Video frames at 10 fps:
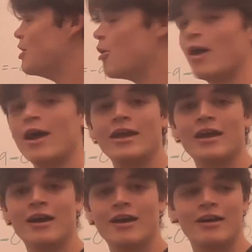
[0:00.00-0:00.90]
know
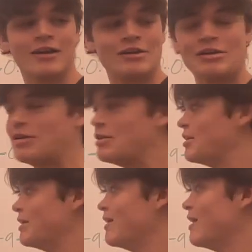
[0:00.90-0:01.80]
I
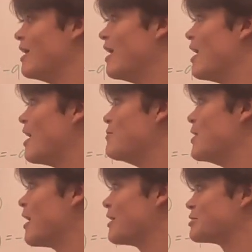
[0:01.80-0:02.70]

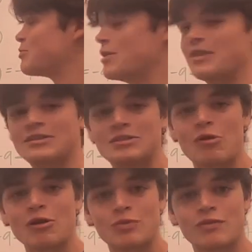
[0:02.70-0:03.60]
may not explain things as
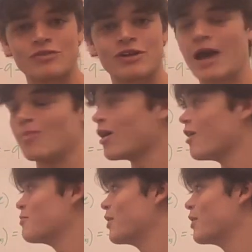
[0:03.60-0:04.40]
well as Professor Kapikoff,